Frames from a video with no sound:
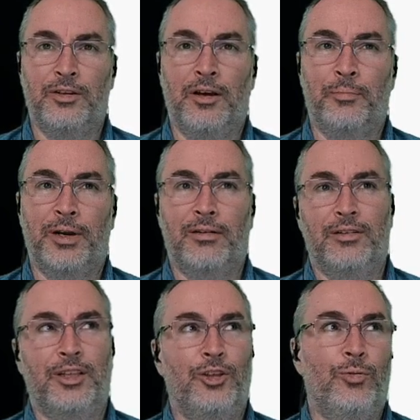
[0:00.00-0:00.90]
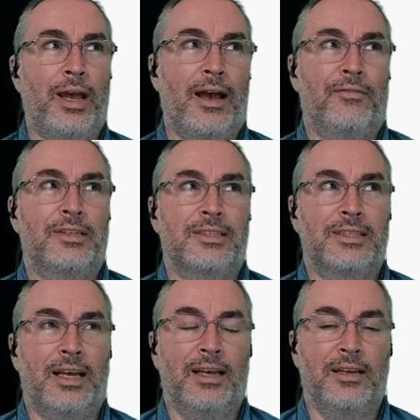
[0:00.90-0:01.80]
apparently you have to
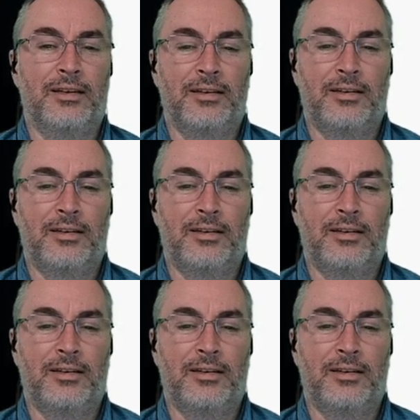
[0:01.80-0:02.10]
say